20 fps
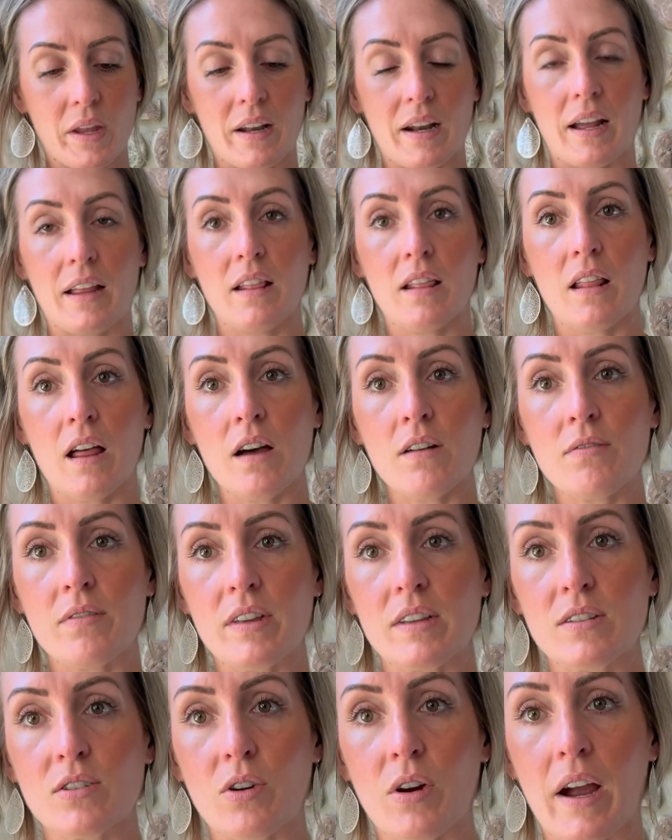And I love
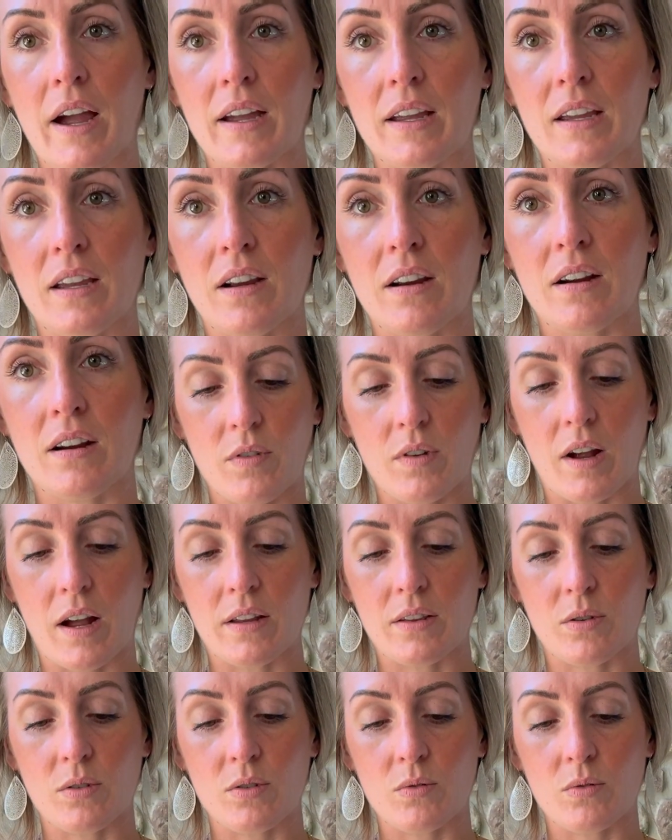this crack here on the